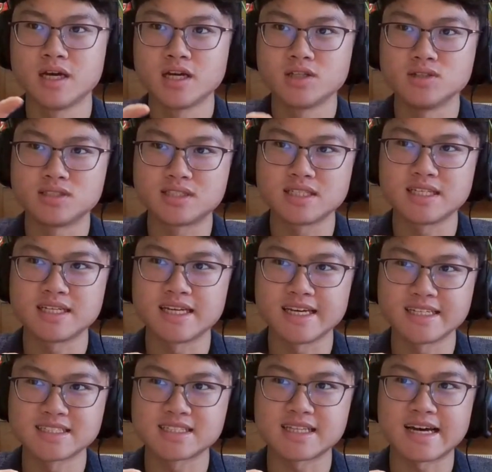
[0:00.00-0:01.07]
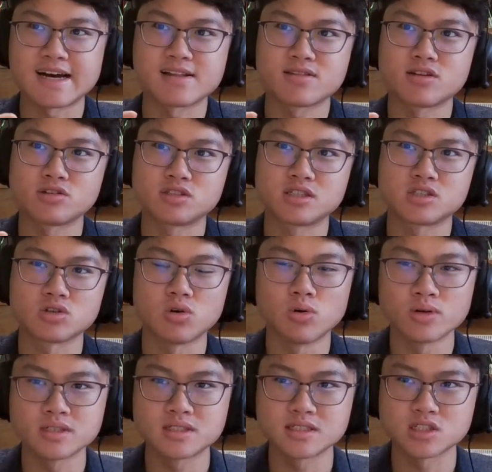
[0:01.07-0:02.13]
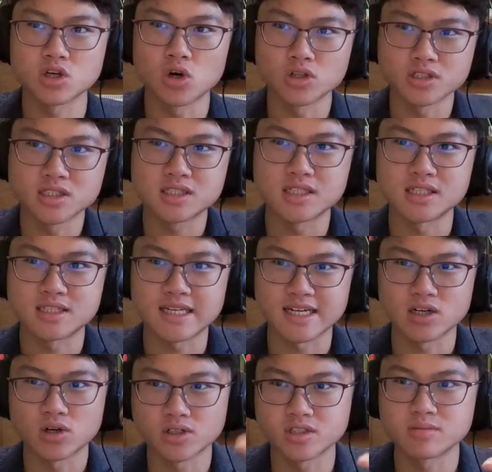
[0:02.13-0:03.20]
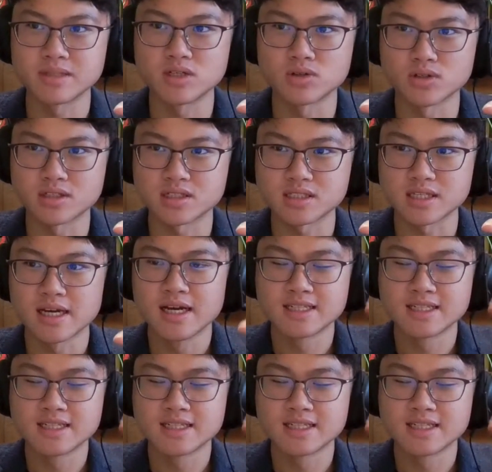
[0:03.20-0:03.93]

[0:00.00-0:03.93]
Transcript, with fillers: you see is that there's this always this constant dichotomy or this